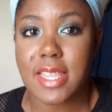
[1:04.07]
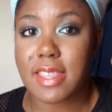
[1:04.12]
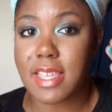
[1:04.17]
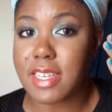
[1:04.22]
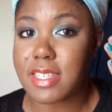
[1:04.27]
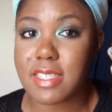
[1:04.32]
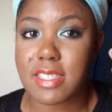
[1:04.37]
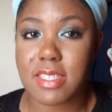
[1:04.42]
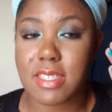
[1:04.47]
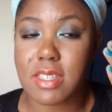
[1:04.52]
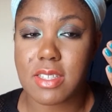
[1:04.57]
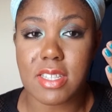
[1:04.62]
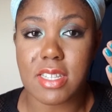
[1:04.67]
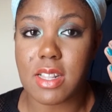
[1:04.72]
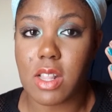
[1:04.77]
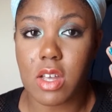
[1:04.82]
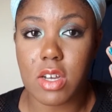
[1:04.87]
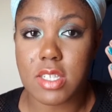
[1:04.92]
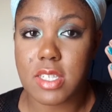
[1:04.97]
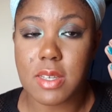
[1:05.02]
This
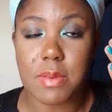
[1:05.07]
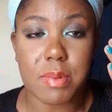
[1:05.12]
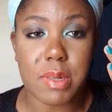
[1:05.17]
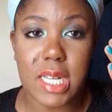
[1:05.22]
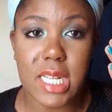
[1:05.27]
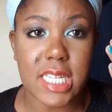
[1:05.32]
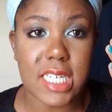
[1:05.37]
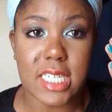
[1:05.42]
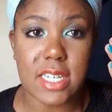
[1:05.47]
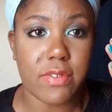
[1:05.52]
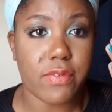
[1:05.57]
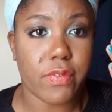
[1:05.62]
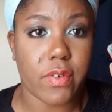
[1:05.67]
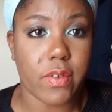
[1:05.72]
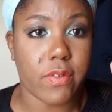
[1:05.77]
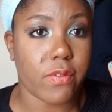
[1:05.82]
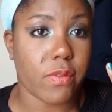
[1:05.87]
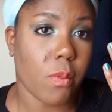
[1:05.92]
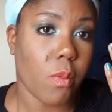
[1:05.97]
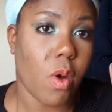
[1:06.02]
looks completely
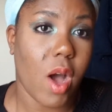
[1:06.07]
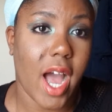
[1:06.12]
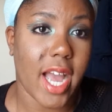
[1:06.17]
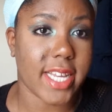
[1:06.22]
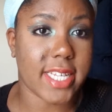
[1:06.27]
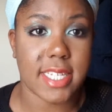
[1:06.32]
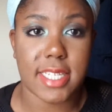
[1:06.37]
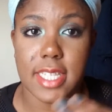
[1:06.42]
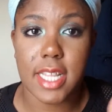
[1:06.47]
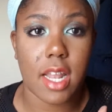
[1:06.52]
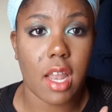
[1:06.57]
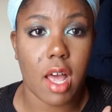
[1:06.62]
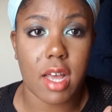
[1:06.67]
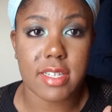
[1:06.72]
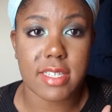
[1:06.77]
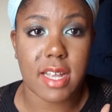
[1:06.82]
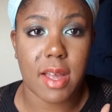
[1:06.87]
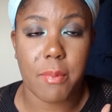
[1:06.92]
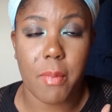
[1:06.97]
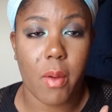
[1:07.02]
different from what I did the
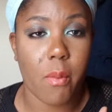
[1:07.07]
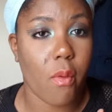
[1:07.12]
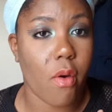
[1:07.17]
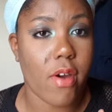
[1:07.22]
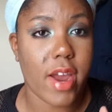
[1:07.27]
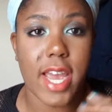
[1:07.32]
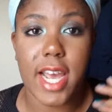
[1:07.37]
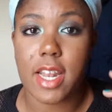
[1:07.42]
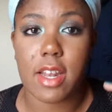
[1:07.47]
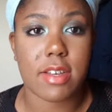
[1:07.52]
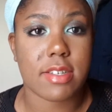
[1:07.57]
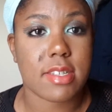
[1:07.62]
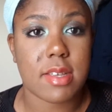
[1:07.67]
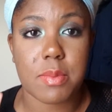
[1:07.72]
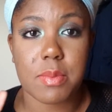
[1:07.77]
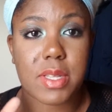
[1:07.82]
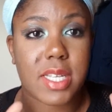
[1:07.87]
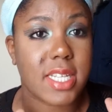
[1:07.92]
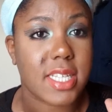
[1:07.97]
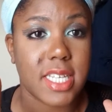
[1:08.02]
last time I wore it. It looks
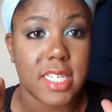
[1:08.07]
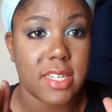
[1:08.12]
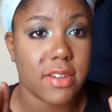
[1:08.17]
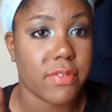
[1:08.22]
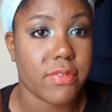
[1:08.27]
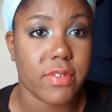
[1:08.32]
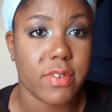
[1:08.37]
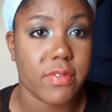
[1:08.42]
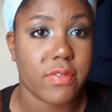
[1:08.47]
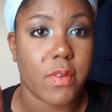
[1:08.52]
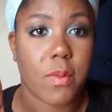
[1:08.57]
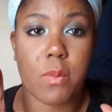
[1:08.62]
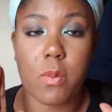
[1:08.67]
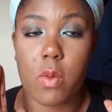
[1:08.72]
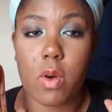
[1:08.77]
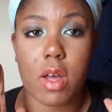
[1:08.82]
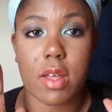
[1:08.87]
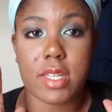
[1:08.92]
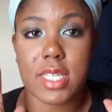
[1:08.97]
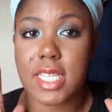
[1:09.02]
completely different from
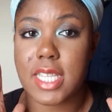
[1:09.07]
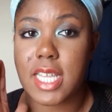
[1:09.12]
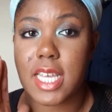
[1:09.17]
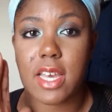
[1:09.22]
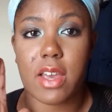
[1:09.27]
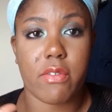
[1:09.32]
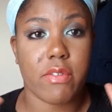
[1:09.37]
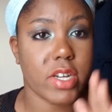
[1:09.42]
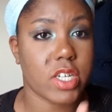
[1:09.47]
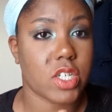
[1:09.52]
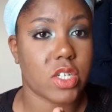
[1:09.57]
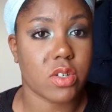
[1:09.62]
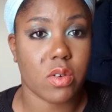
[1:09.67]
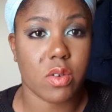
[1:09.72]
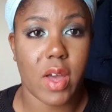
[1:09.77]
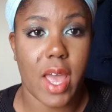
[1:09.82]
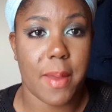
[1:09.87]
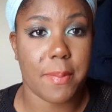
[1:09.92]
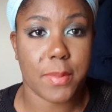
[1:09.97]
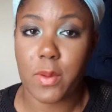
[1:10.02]
what the
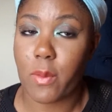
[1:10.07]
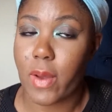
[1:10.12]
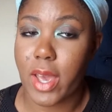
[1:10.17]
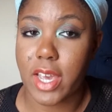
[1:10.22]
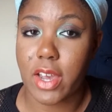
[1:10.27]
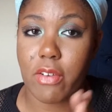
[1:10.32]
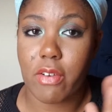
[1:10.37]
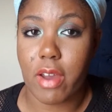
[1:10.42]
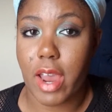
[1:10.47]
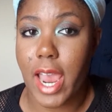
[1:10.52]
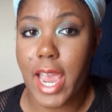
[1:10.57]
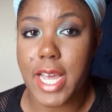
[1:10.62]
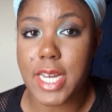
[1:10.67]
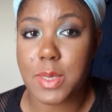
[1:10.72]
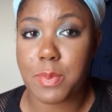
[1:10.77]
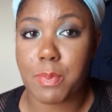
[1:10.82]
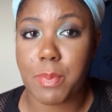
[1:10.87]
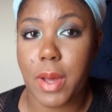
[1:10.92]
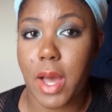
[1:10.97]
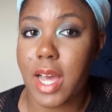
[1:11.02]
original MUA
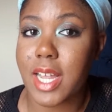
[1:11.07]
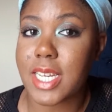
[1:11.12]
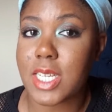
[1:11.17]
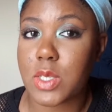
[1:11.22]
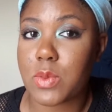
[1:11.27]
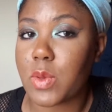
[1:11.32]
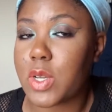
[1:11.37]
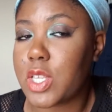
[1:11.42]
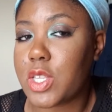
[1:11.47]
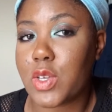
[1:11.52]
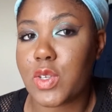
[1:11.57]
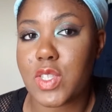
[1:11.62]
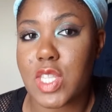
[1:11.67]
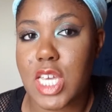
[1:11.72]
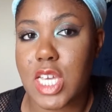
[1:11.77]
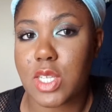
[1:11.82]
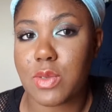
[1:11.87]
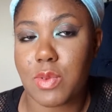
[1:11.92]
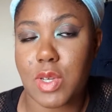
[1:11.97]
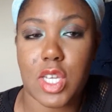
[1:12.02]
created, but it's one of those
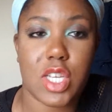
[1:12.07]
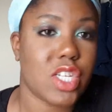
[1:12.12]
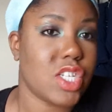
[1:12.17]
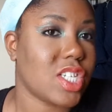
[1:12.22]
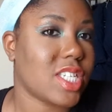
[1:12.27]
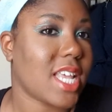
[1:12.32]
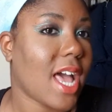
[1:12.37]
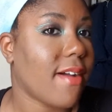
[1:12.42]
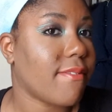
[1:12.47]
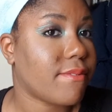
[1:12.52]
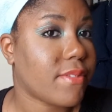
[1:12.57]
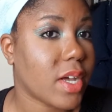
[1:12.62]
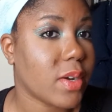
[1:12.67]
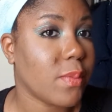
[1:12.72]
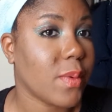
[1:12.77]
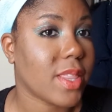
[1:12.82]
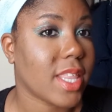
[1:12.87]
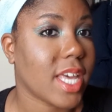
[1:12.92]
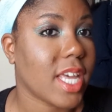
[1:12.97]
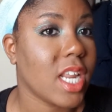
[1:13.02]
things where you can just have
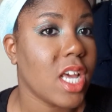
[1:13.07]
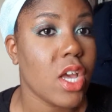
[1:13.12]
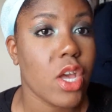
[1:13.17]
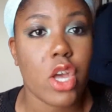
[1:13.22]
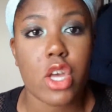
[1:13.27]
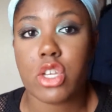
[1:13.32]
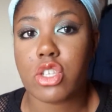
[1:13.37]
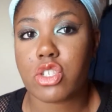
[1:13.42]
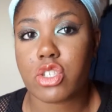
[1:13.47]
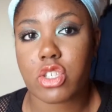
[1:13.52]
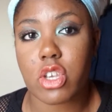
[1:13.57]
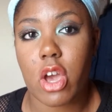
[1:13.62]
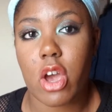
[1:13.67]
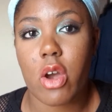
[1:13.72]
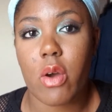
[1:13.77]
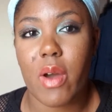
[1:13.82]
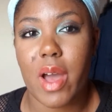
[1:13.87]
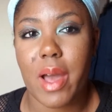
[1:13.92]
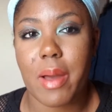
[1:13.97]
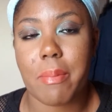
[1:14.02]
fun with it.
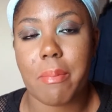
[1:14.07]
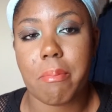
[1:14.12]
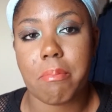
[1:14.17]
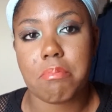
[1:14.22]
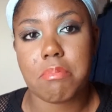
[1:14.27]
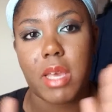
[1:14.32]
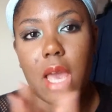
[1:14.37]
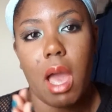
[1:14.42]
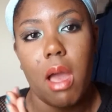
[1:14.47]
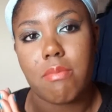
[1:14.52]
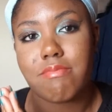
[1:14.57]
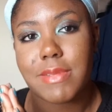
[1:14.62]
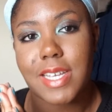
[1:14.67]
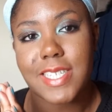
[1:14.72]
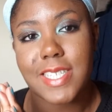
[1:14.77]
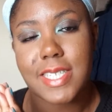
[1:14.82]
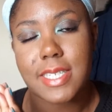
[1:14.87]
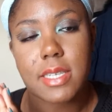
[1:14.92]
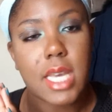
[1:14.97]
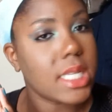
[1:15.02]
So yeah,
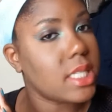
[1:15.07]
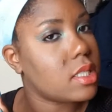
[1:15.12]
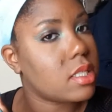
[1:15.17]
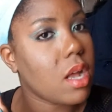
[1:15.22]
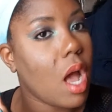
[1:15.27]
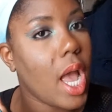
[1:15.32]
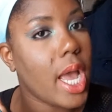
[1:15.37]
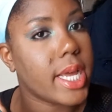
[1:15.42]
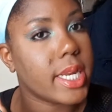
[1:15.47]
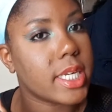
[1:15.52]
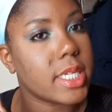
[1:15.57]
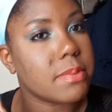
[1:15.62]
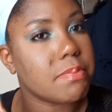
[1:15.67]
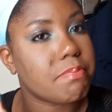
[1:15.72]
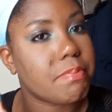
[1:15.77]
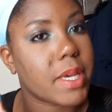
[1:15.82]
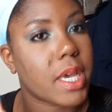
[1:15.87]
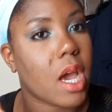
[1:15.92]
let's get started and